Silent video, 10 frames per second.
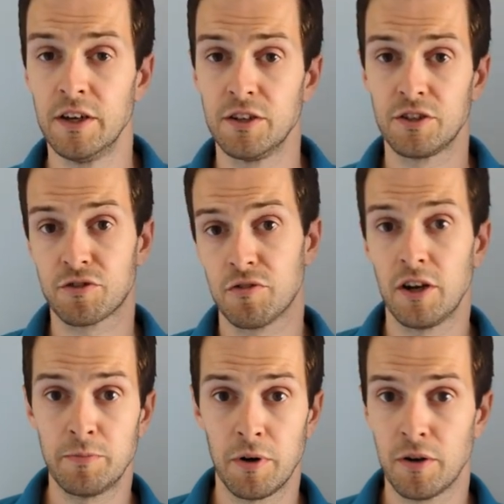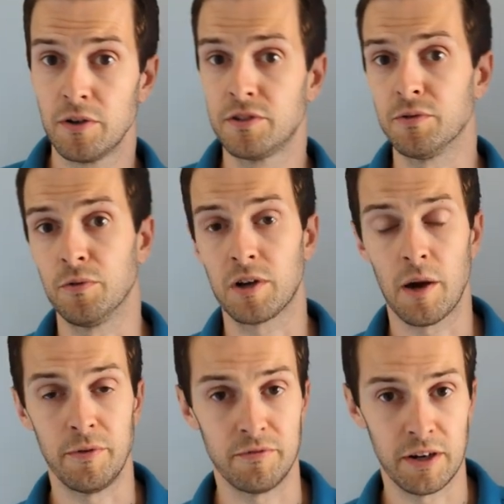stride pods or
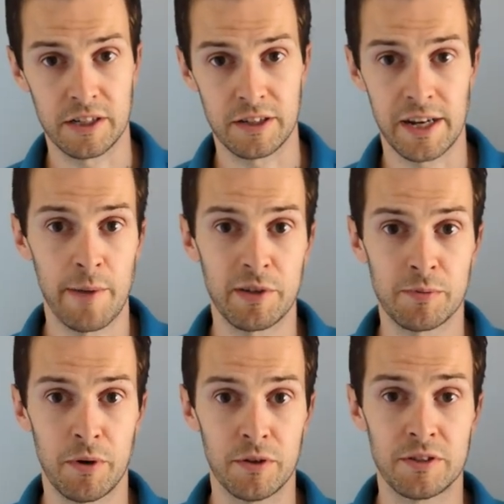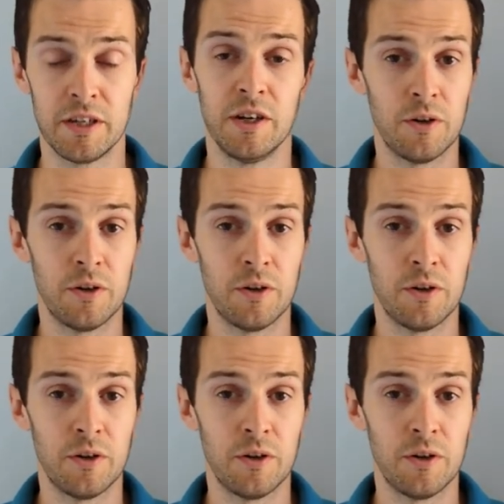Garmin running dynamics pods,